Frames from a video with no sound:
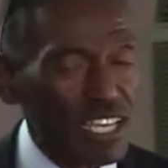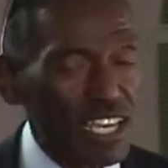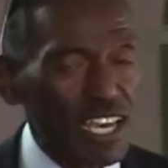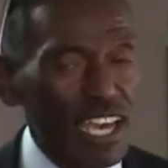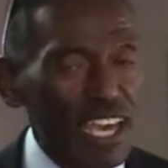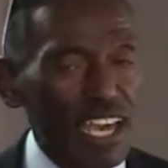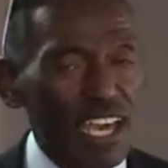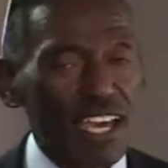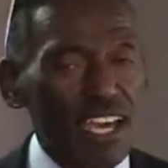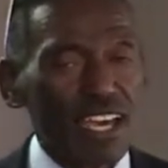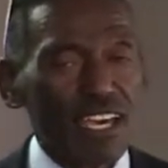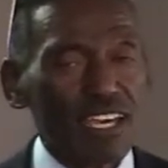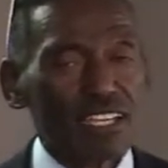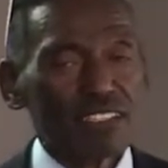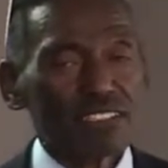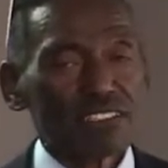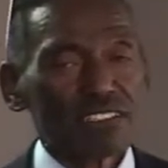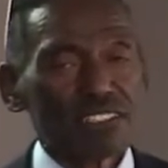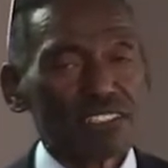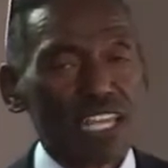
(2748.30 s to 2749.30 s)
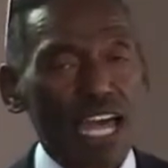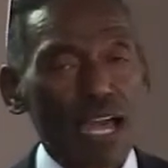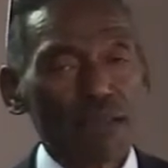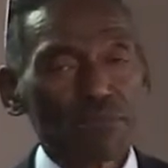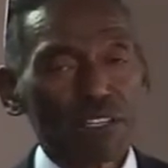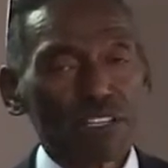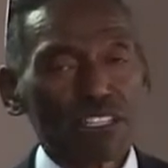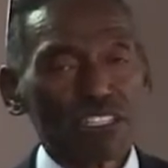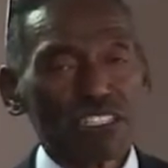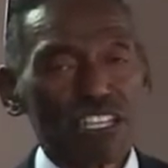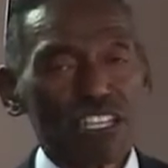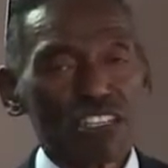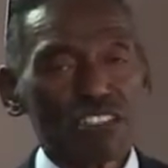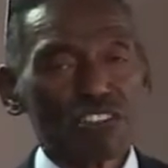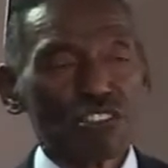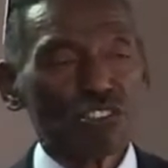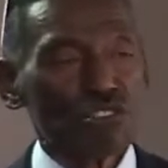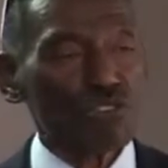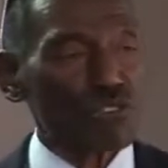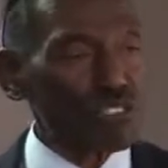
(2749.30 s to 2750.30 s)
and stop the cleansing.
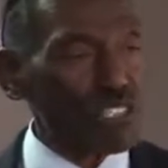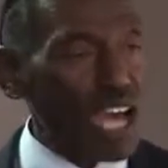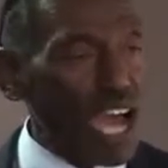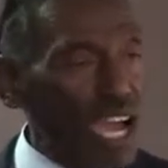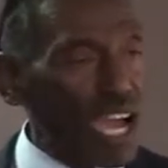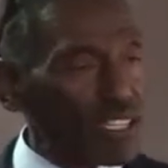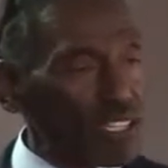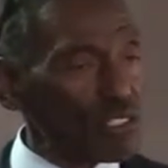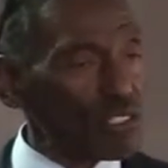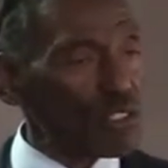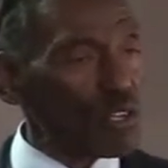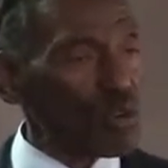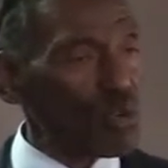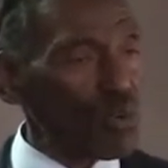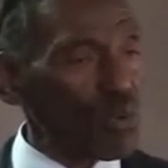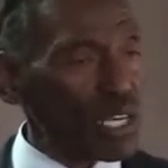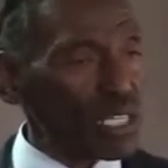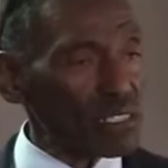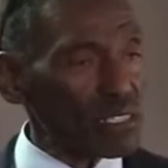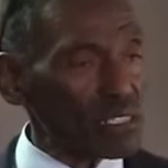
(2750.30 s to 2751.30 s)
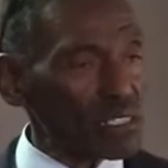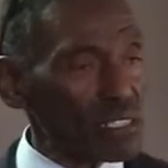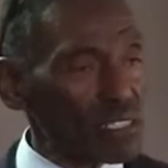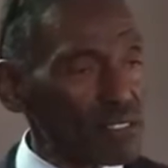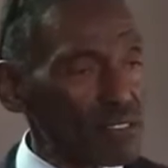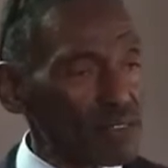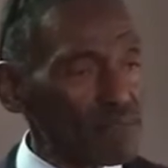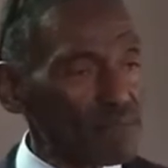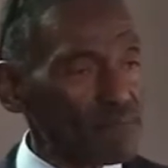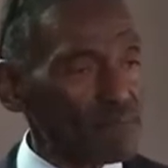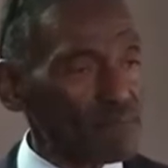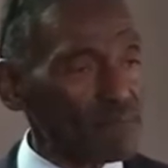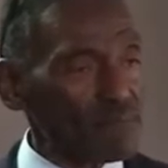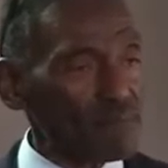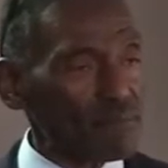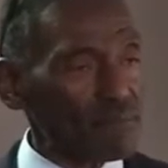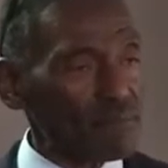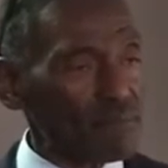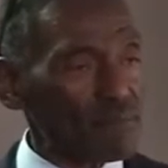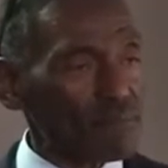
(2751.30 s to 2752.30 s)
You die in your waste.
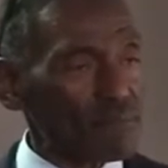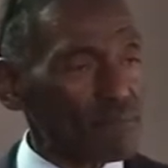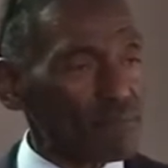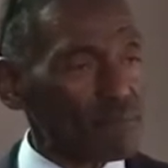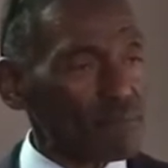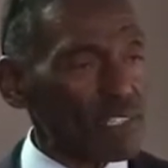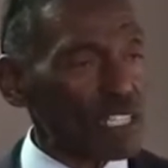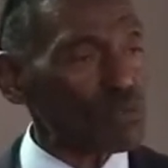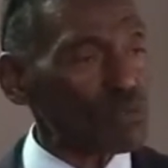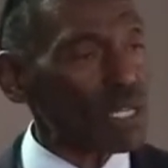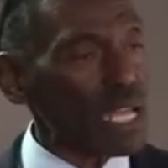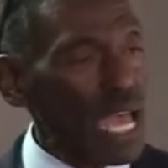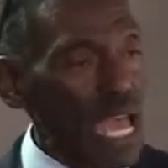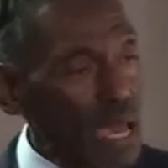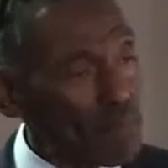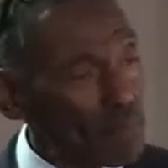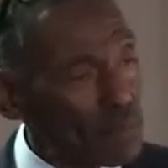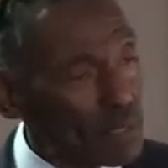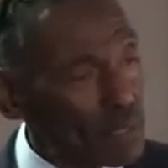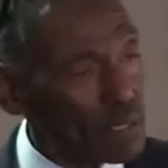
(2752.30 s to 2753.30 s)
That's what happened.